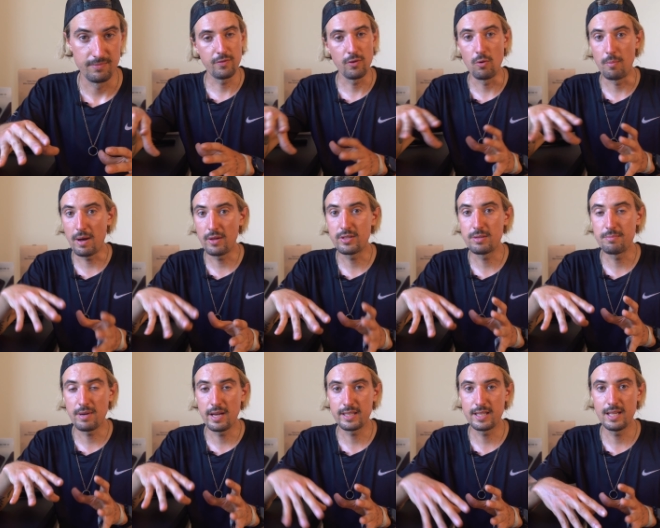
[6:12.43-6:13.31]
For
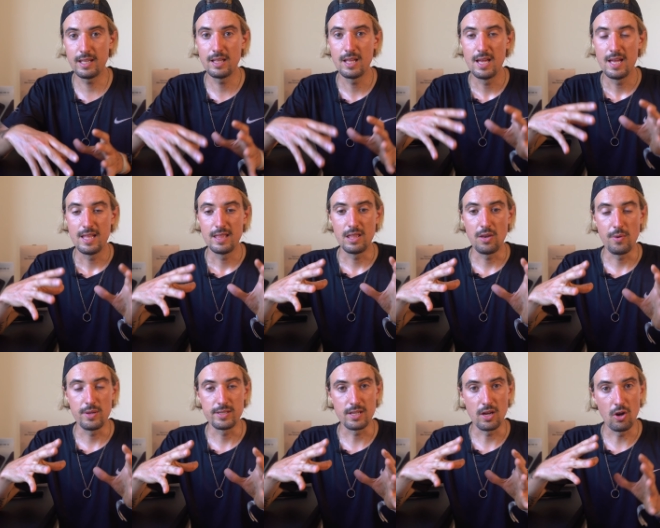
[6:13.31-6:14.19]
mountain biking,
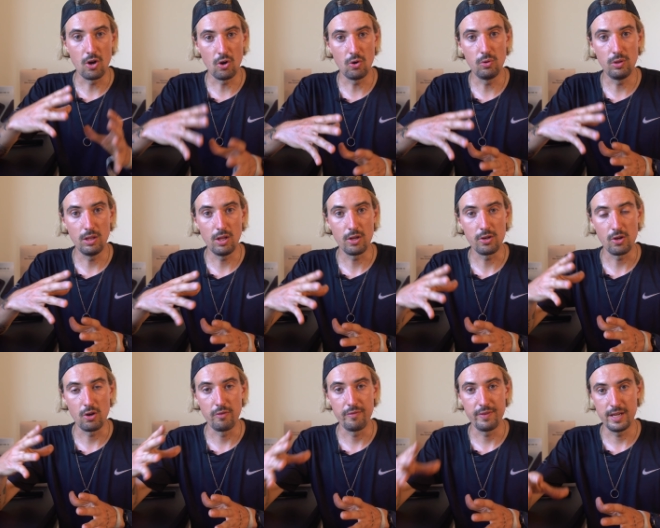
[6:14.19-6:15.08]
there is a whole
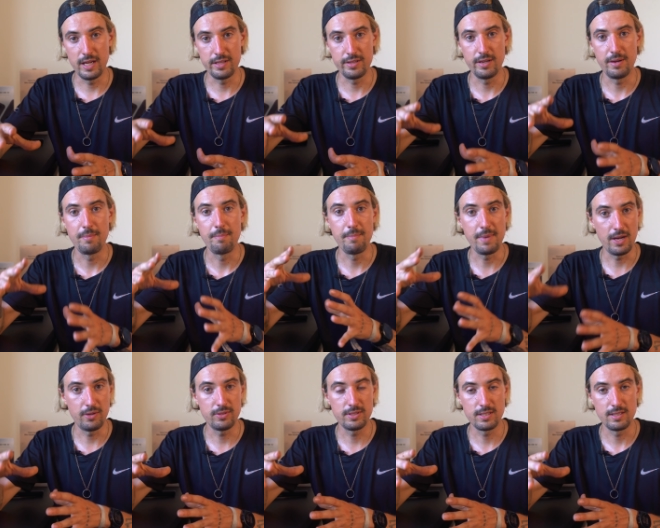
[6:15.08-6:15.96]
lot of other
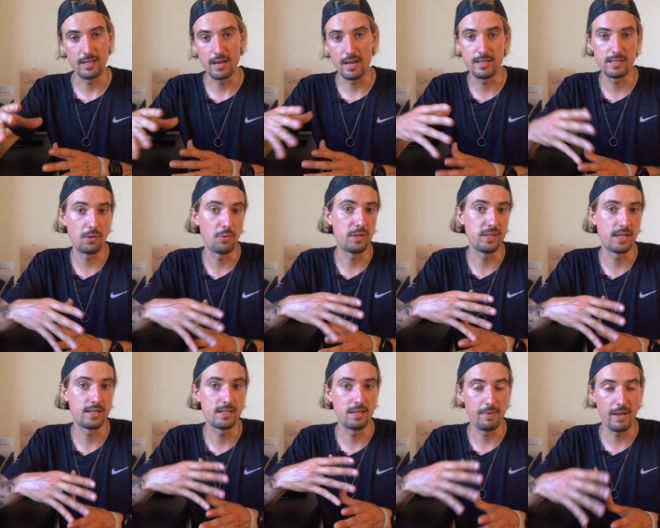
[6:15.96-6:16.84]
mounts that
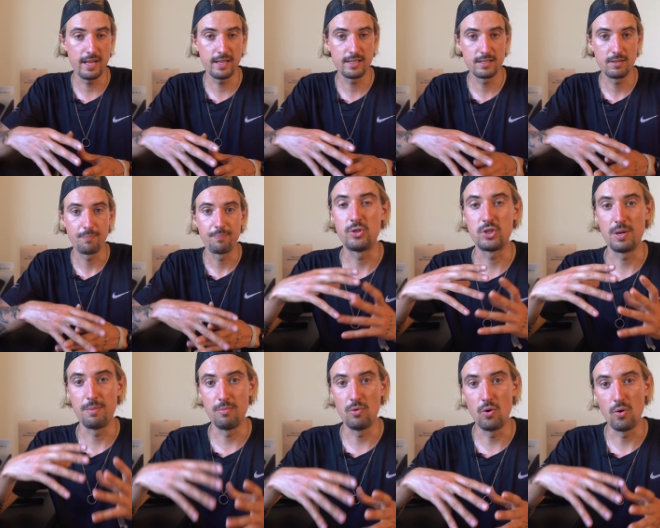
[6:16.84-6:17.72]
Insta360 makes, which
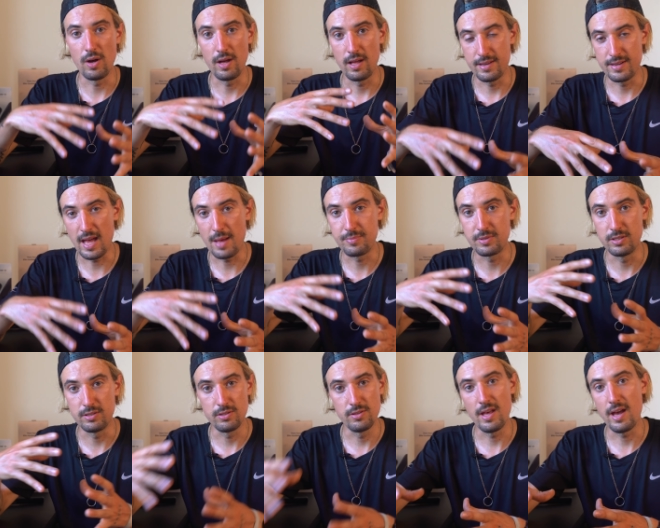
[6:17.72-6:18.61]
are more
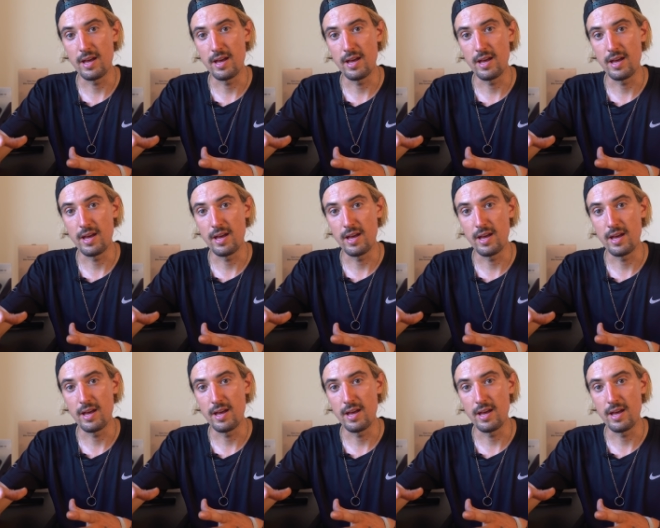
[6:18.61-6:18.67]
adapted to